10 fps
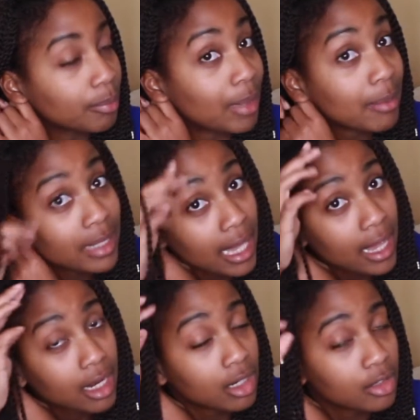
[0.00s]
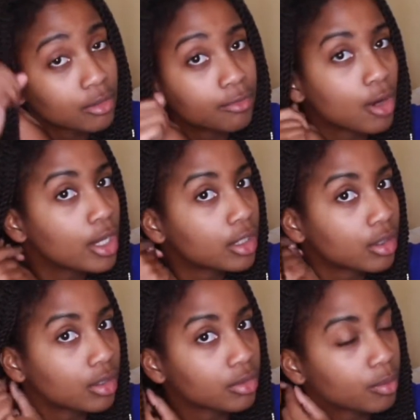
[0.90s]
baby hair in the front
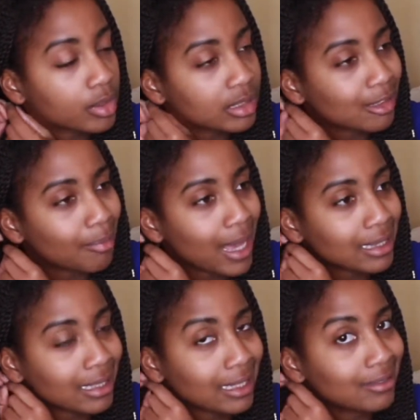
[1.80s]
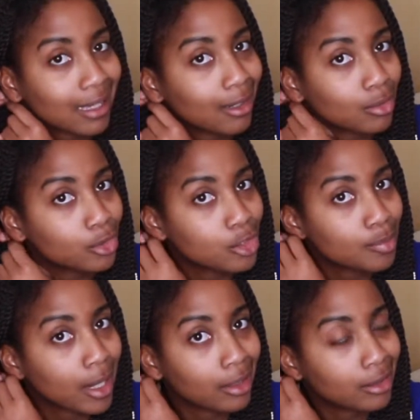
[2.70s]
or the ones in the back that get tangled
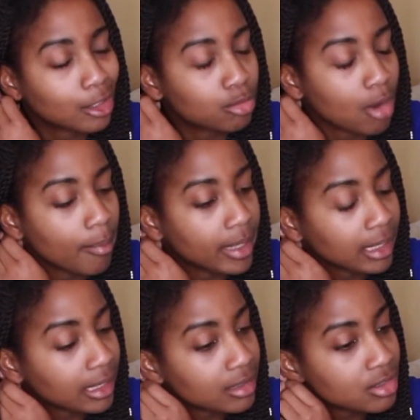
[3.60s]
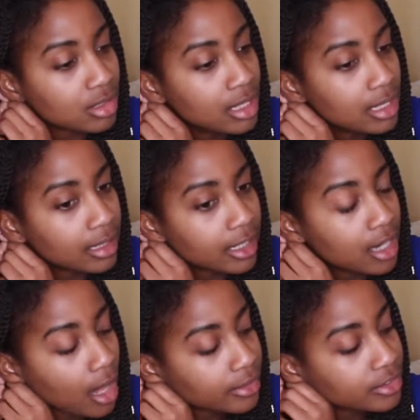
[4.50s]
just by rubbing against
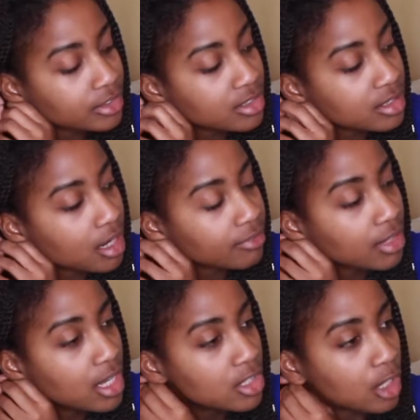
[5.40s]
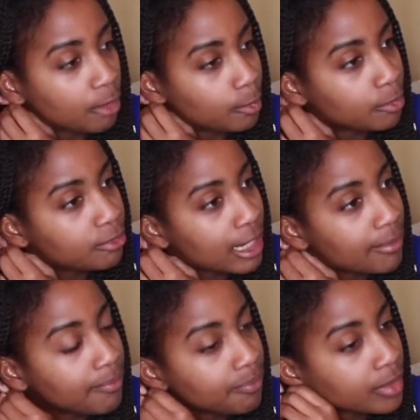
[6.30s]
collars and stuff. So I removed
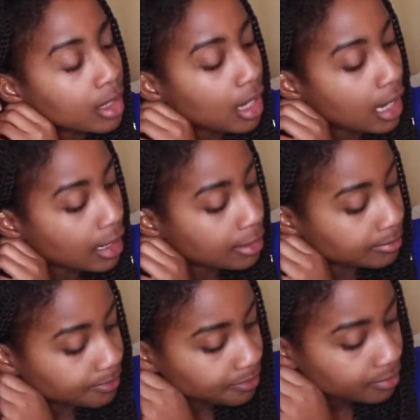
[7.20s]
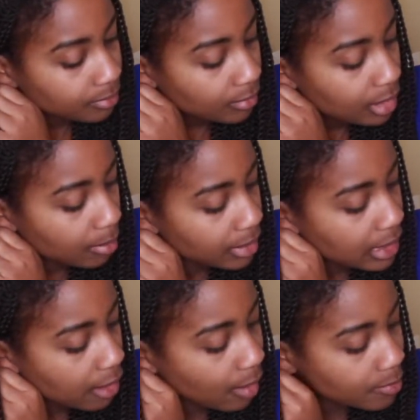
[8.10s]
them. But
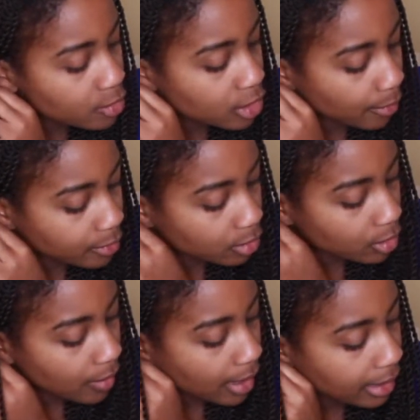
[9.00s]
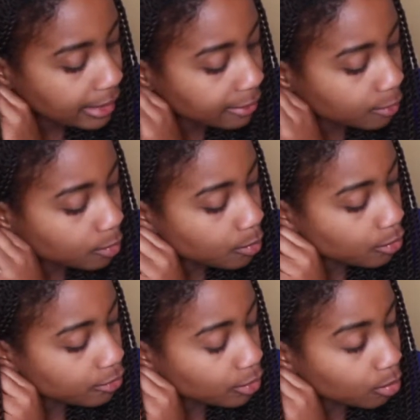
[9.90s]
now I'm just going to go ahead and
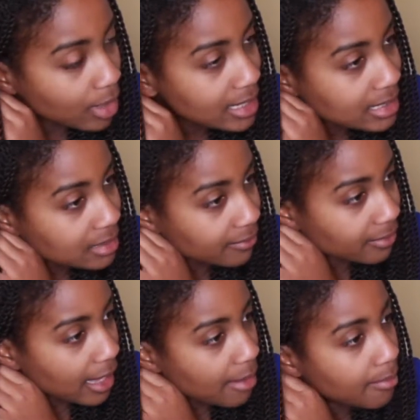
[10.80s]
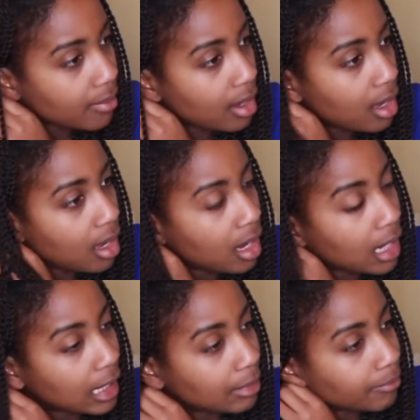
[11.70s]
remove the rest of them.
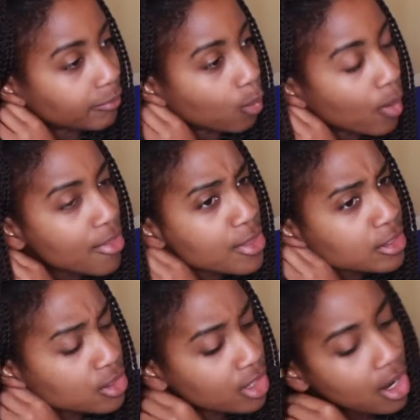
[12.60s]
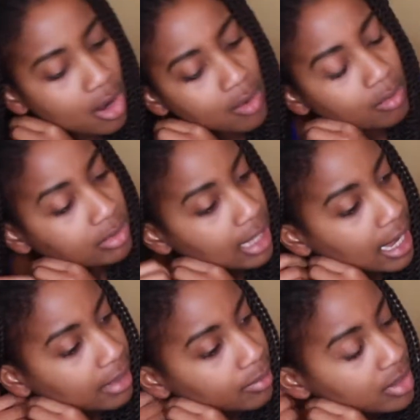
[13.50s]
One thing to know
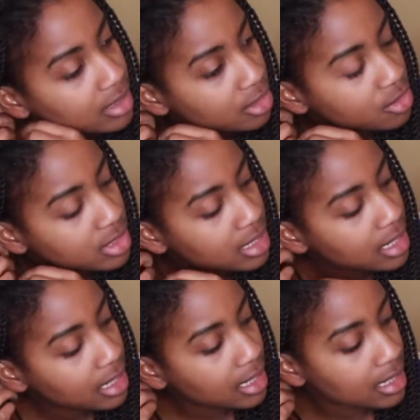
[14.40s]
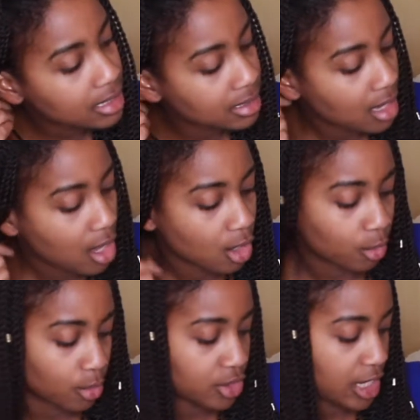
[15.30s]
that was interesting is
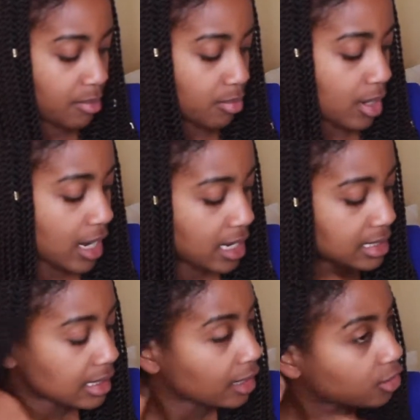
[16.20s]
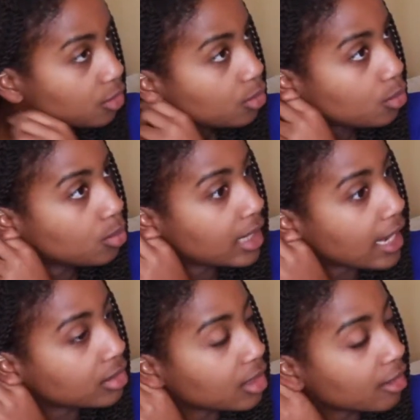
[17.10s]
crochet braids, you
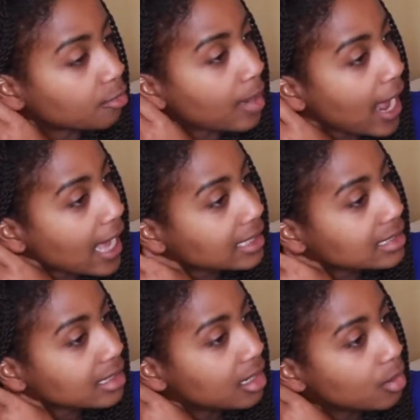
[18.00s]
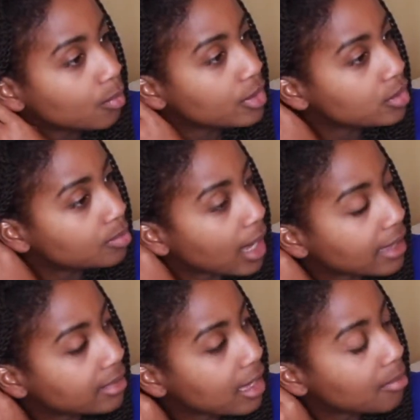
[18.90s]
get a lot of packs when you
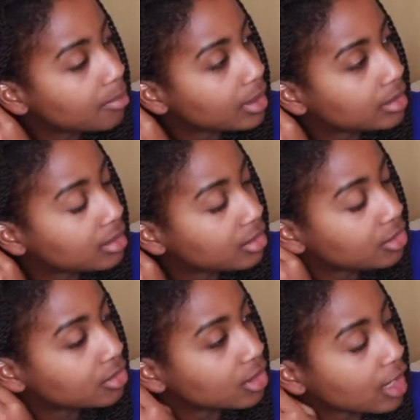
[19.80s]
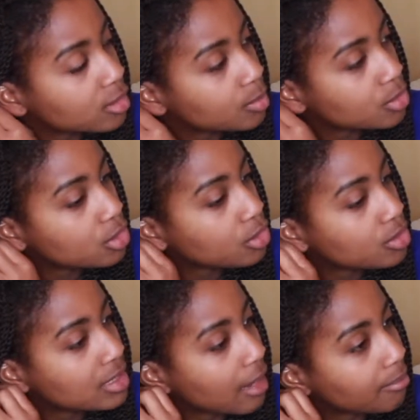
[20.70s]
buy them, but you're not supposed to
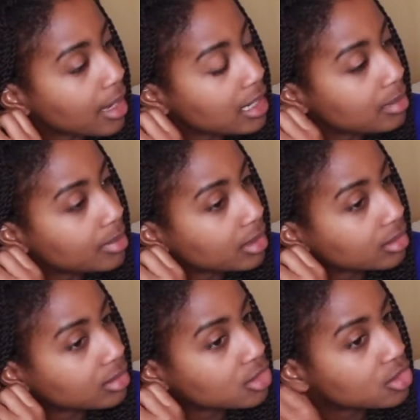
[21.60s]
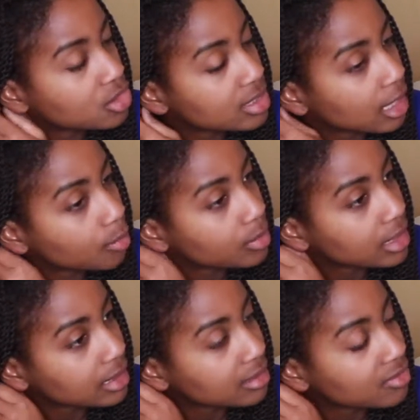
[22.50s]
use that many because it's just a
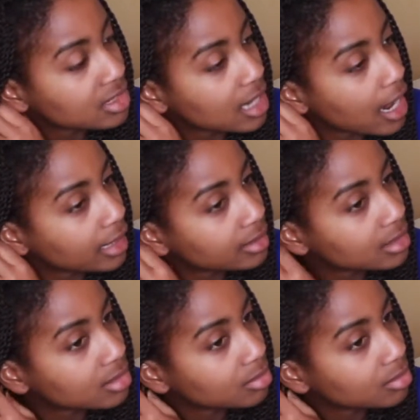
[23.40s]
protective style.